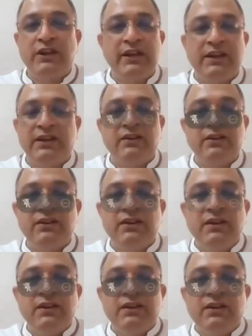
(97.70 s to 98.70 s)
like
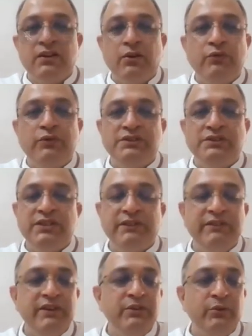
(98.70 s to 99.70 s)
over
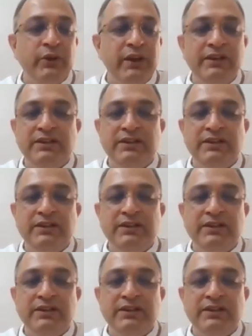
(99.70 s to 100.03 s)
seven to eight